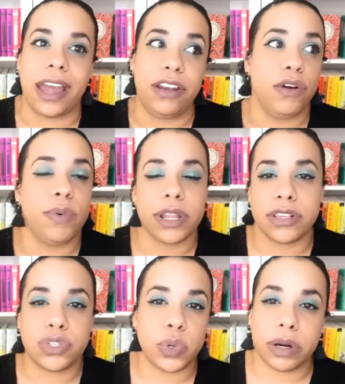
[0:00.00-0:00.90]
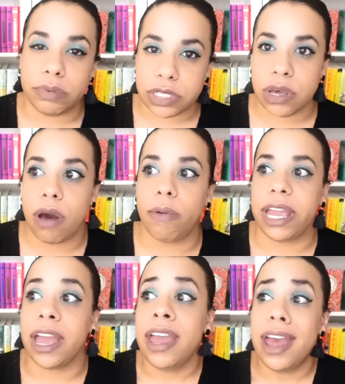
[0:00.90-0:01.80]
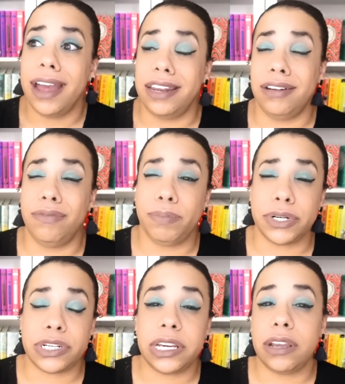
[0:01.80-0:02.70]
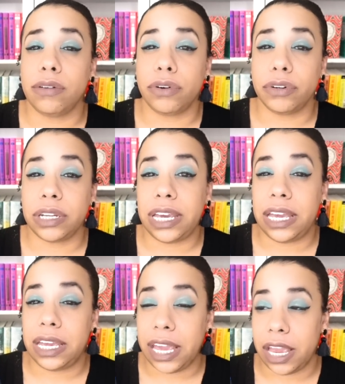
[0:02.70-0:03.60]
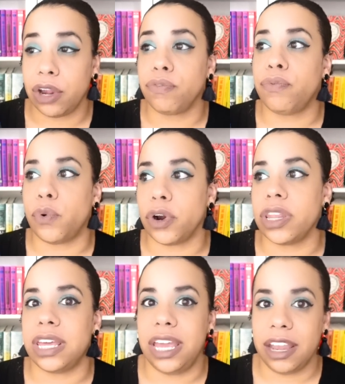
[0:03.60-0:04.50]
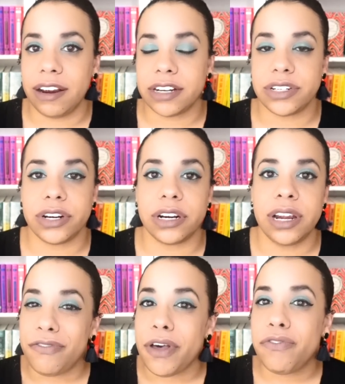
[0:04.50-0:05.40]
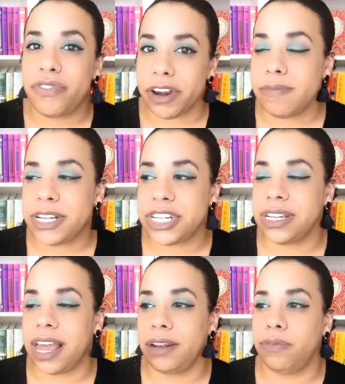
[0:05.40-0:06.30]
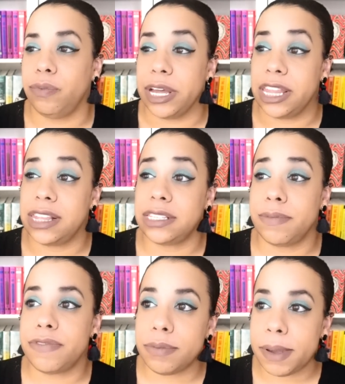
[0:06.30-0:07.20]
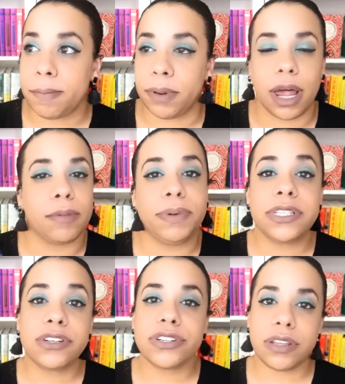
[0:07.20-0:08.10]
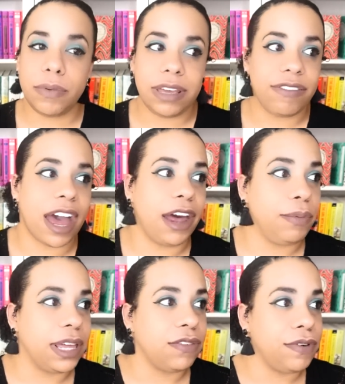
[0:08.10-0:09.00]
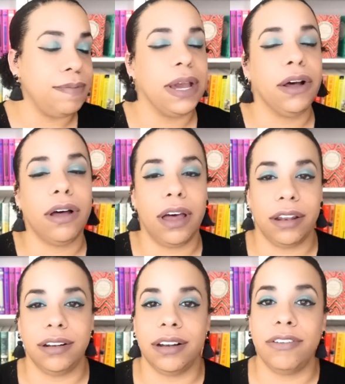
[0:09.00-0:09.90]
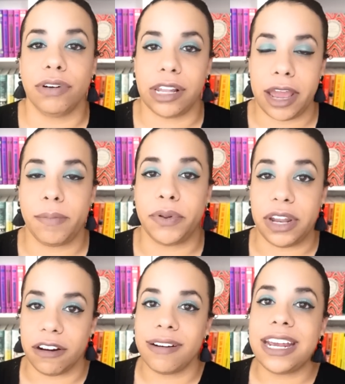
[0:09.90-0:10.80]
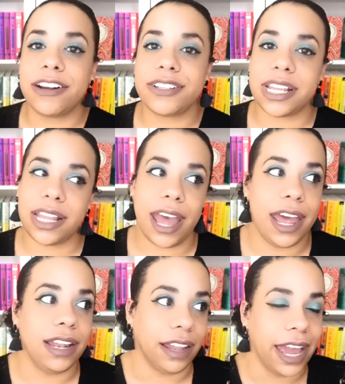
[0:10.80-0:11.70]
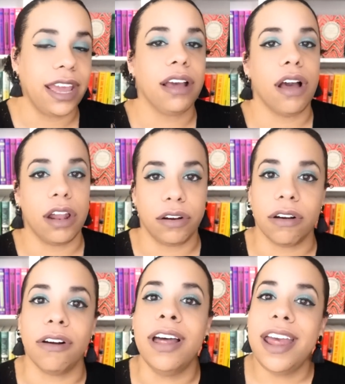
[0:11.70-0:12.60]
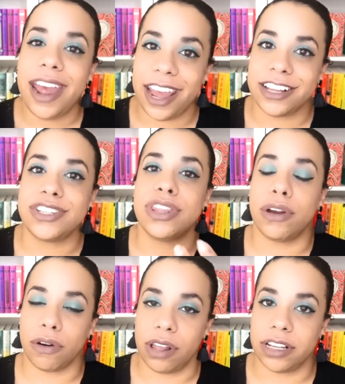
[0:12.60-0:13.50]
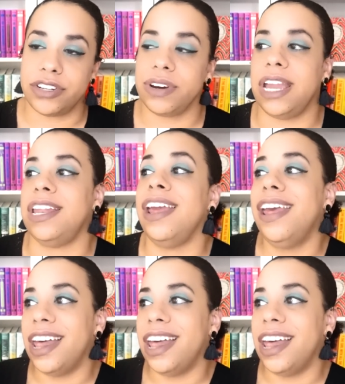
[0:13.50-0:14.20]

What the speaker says: I knew where the story was going. I didn't particularly care for the character. It felt very much in line with some of the big blockbusters that we've had with female unreliable narrators at the head, like Gone Girl and The Girl on the Train.